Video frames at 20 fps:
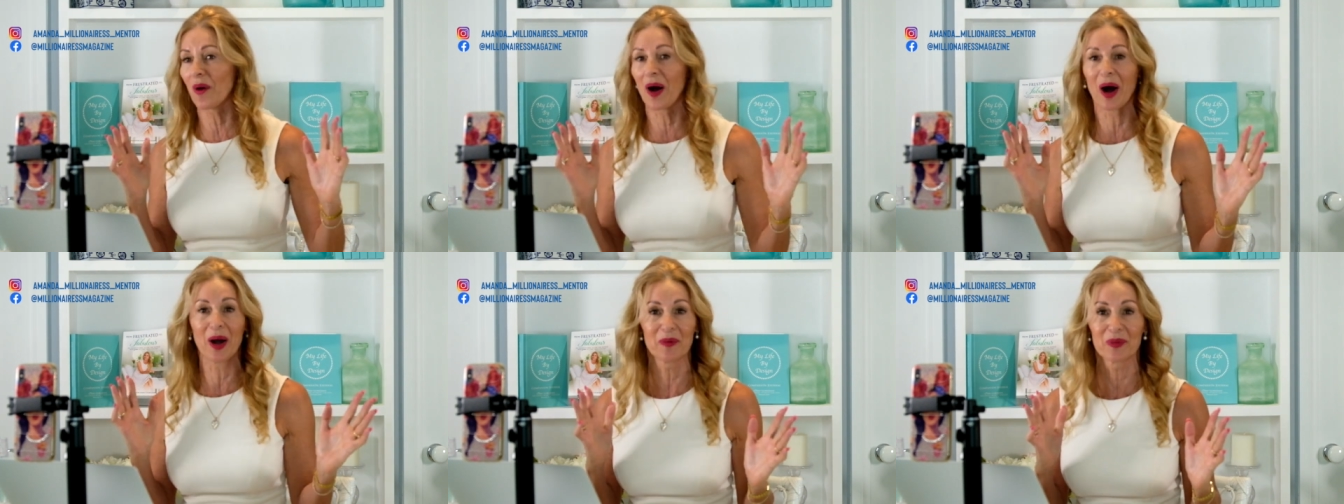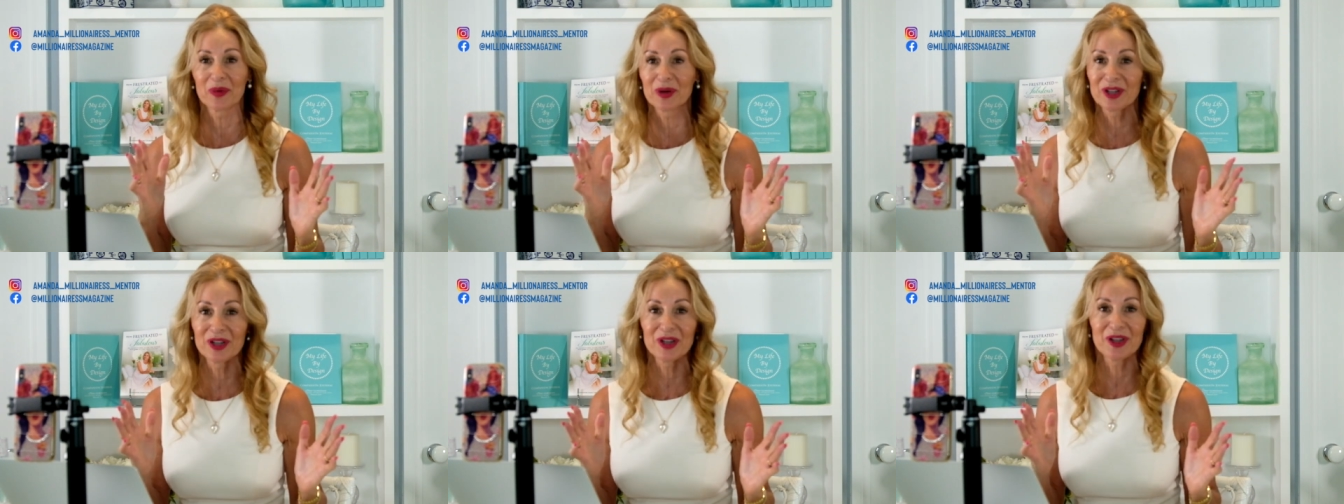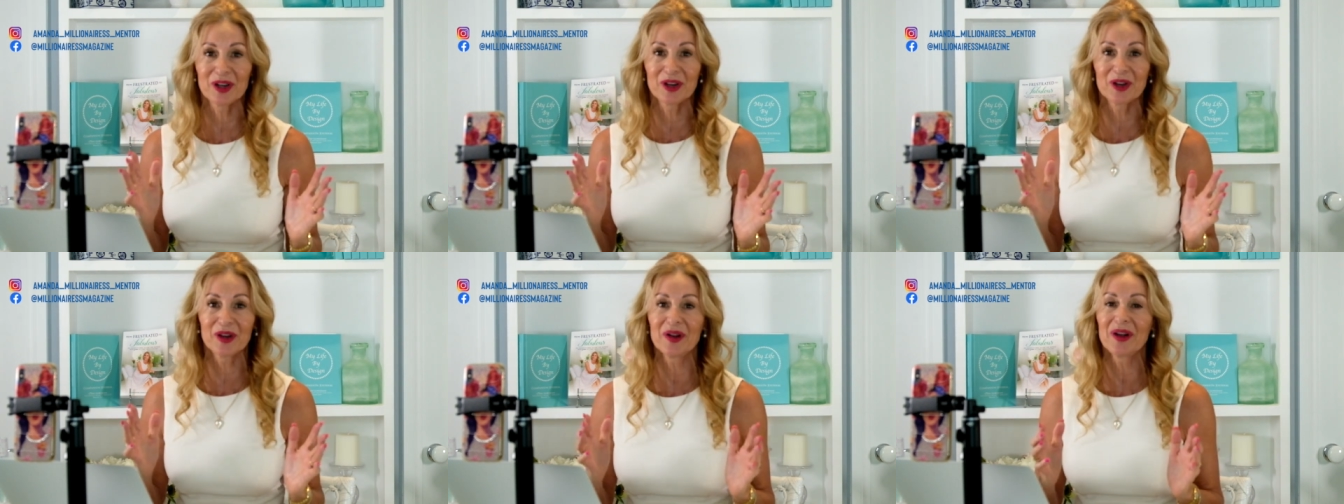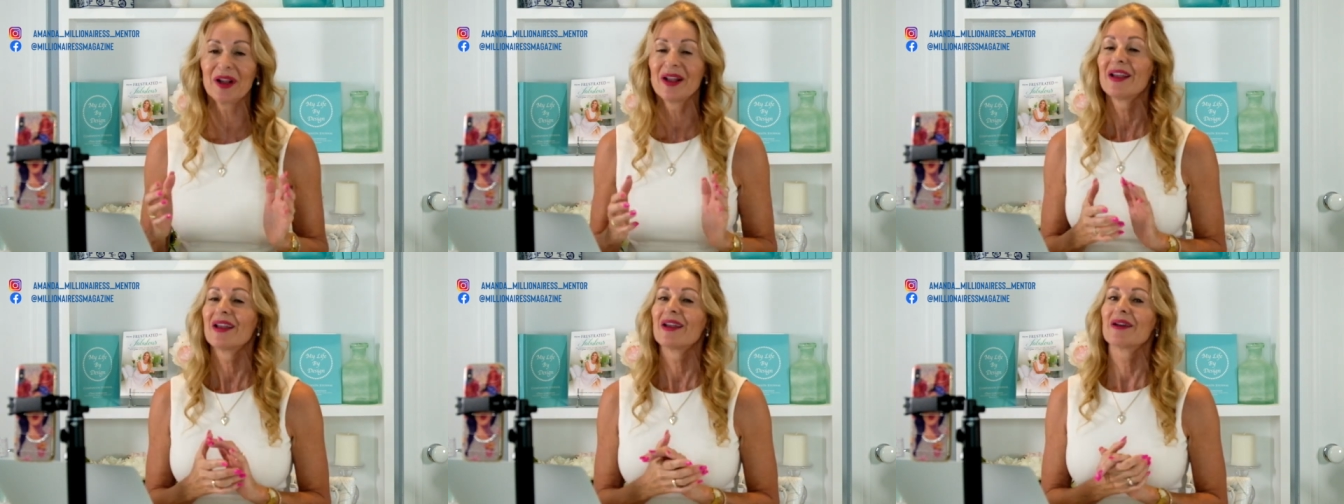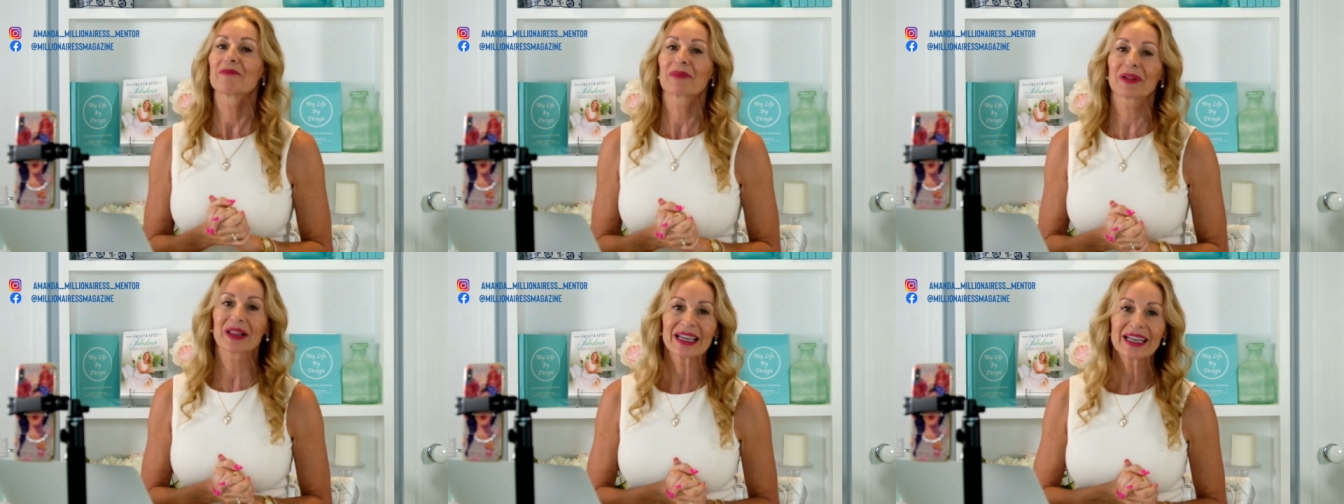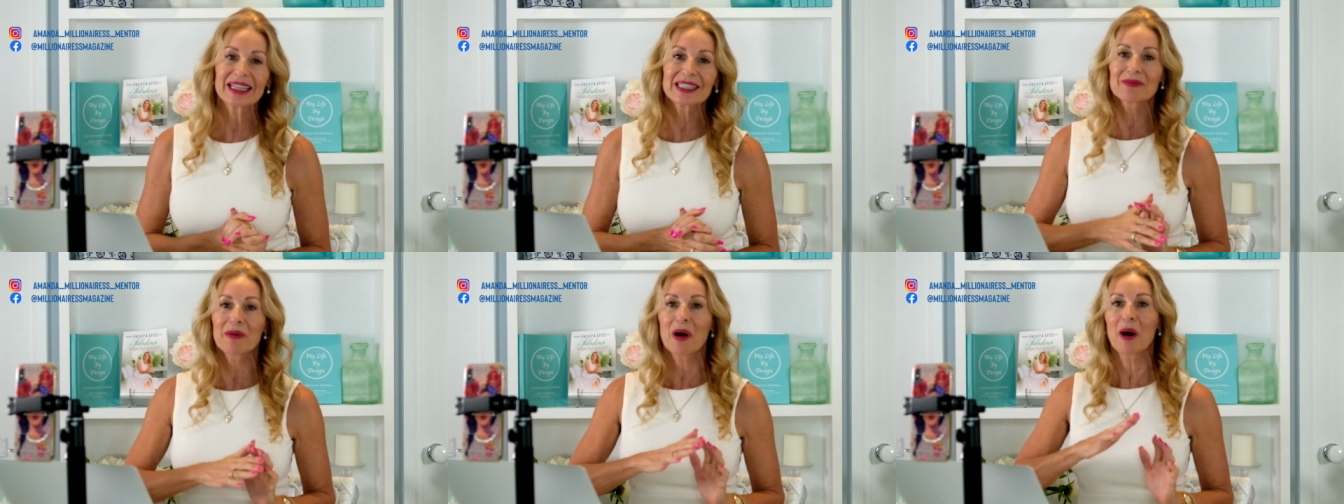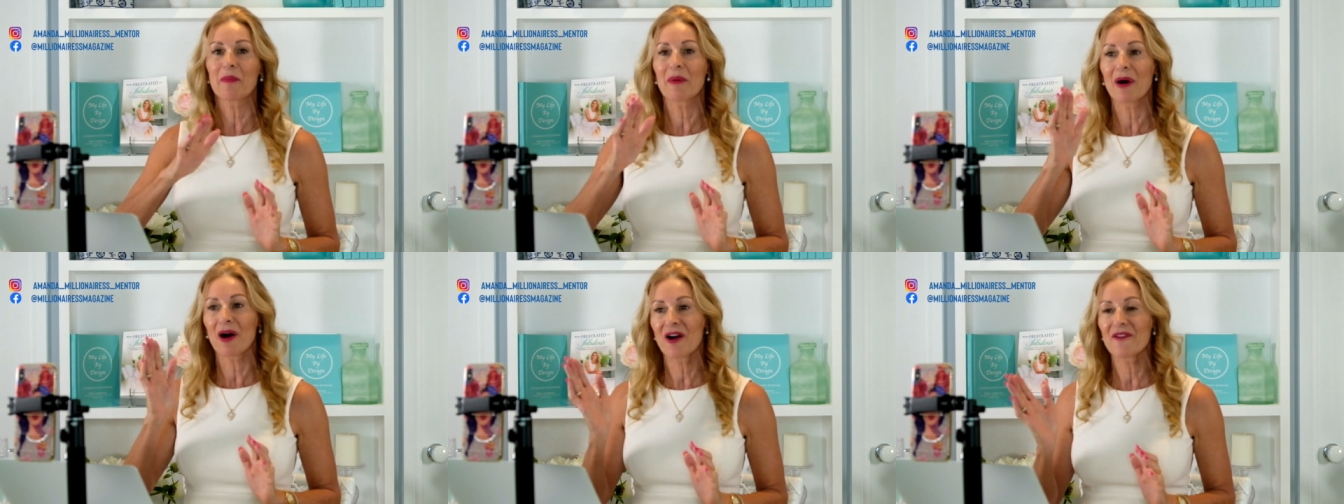why wouldn't you? Please
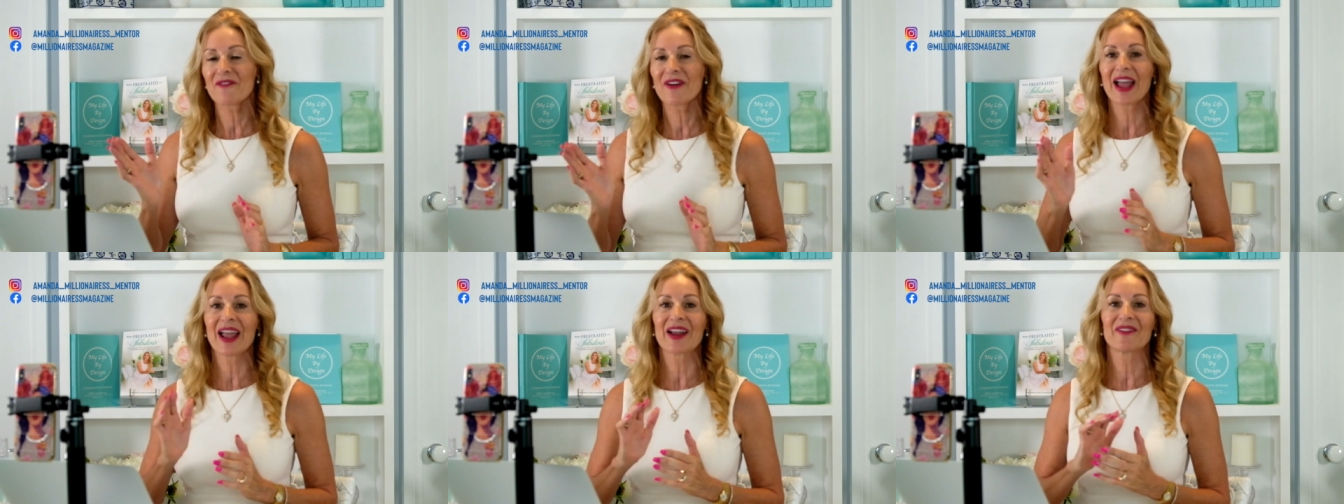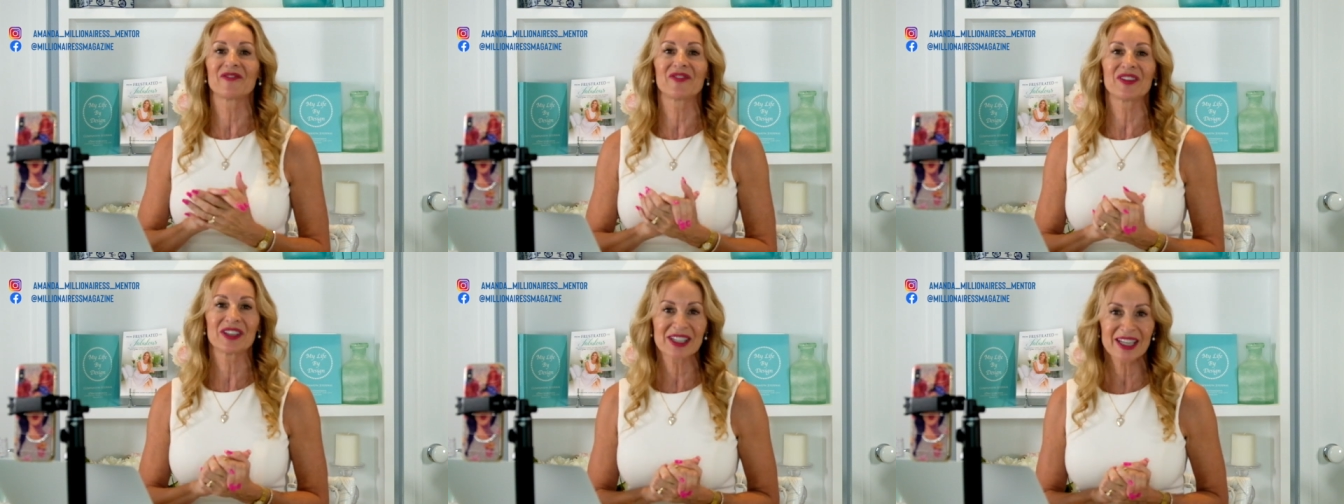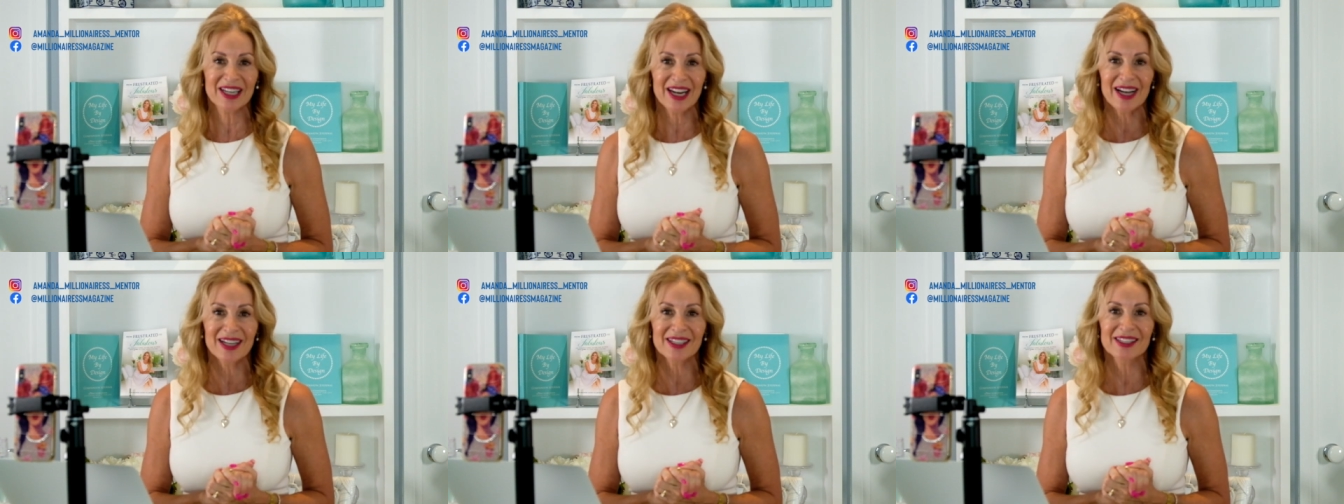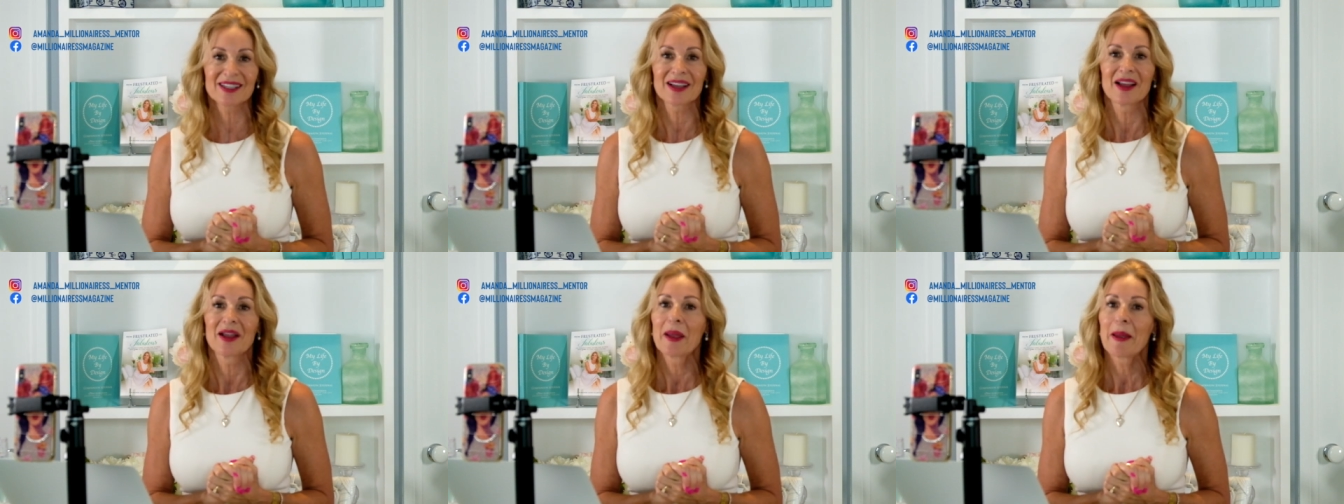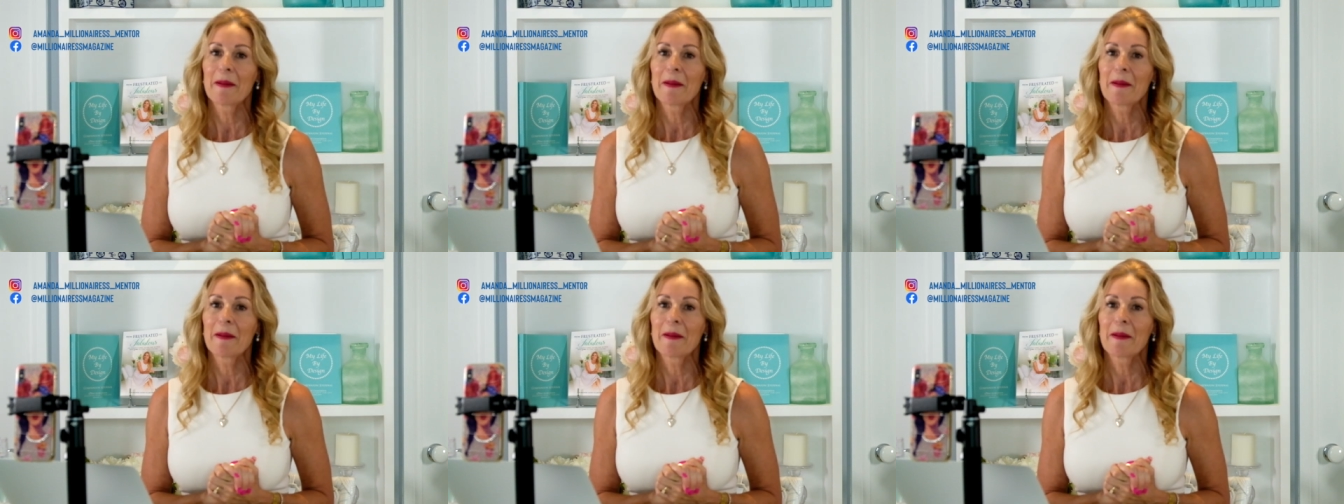pop over and visit us,